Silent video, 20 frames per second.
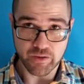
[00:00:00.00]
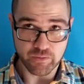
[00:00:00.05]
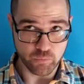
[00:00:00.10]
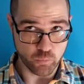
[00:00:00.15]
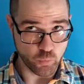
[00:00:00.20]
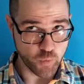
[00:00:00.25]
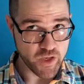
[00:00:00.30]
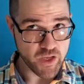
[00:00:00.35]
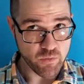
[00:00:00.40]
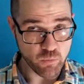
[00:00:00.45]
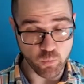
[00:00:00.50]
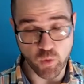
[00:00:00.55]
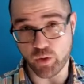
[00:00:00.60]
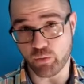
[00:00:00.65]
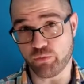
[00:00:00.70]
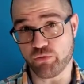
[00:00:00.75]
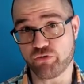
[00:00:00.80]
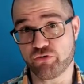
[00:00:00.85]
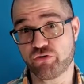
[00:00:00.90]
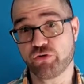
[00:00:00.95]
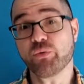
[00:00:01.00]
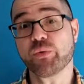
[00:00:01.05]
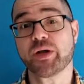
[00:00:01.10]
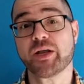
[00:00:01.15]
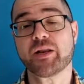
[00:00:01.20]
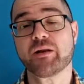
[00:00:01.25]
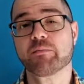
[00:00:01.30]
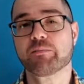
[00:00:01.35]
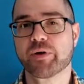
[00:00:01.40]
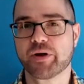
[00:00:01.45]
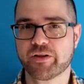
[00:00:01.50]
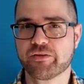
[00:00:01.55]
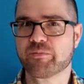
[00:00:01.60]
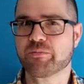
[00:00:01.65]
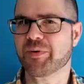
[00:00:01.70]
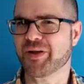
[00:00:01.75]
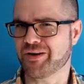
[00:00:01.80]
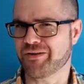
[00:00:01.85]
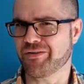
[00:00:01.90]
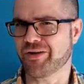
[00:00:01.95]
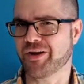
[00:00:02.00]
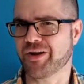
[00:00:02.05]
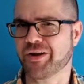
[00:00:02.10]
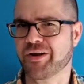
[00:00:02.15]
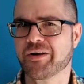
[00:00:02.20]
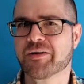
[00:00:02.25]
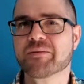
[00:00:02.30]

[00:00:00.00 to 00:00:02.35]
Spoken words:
We won't do it, but it's been done.